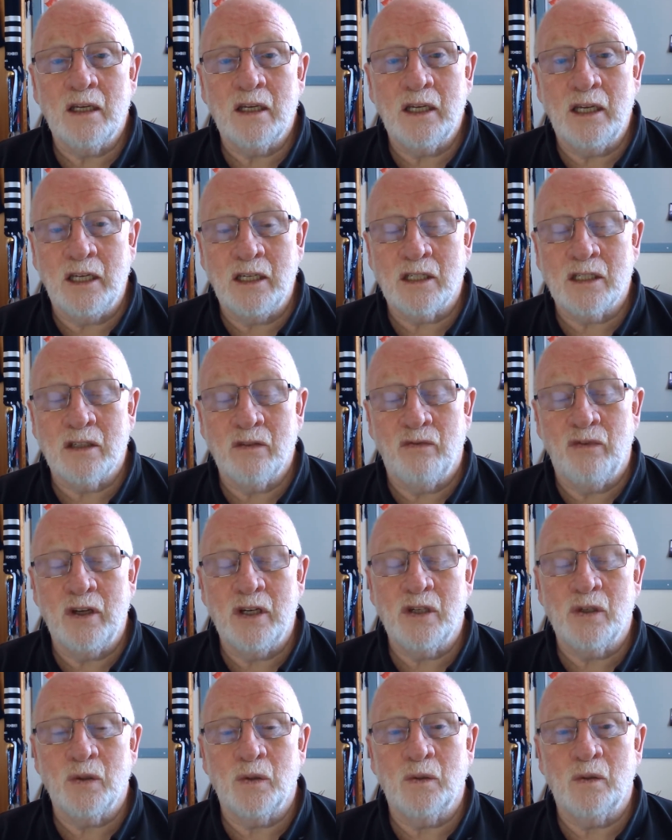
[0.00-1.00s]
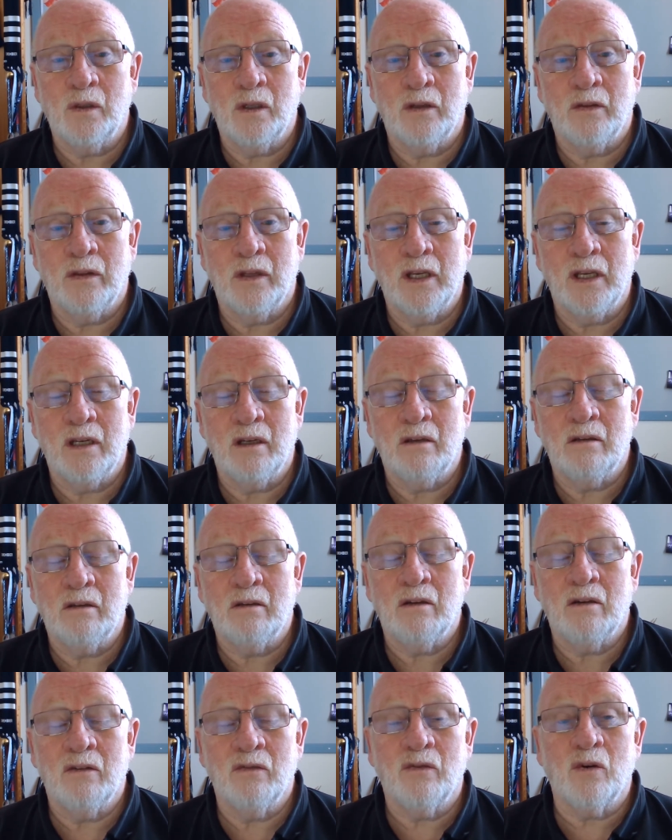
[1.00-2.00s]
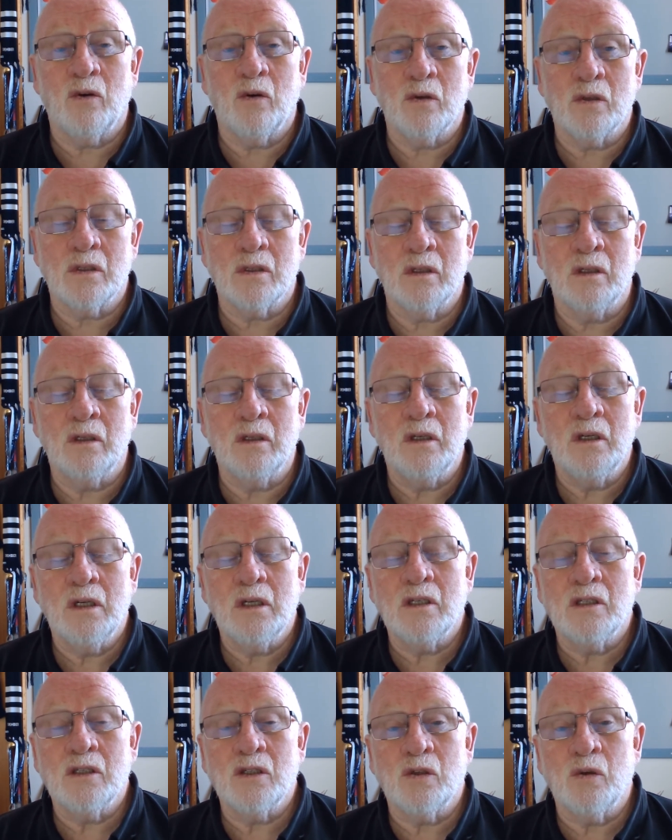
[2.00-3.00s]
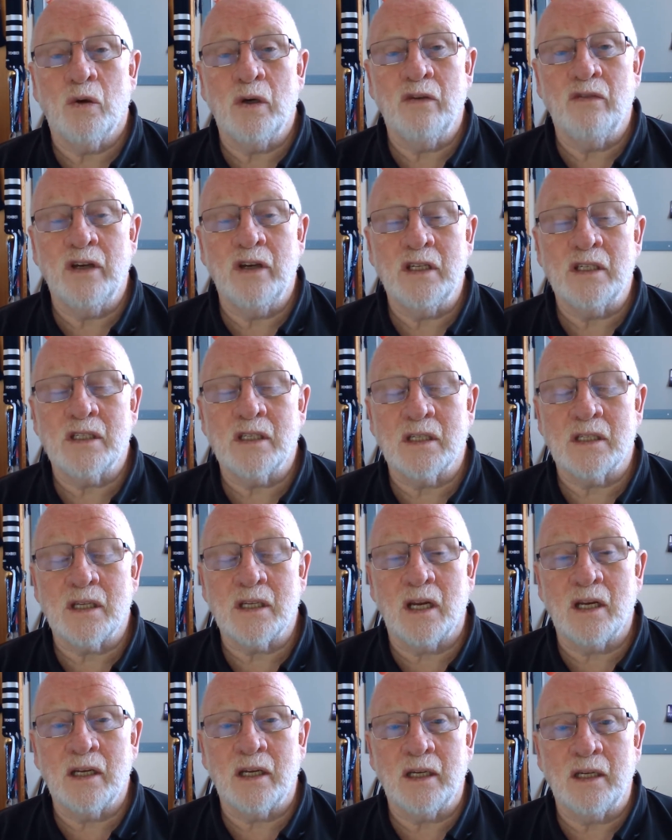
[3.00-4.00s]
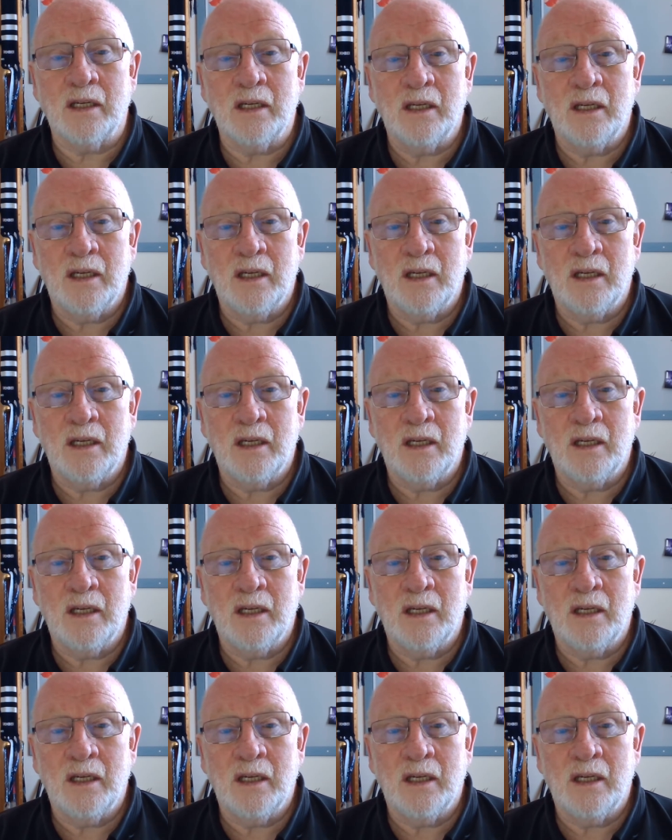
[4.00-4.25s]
Easter Vigil, and then, of course, the story of Easter Sunday,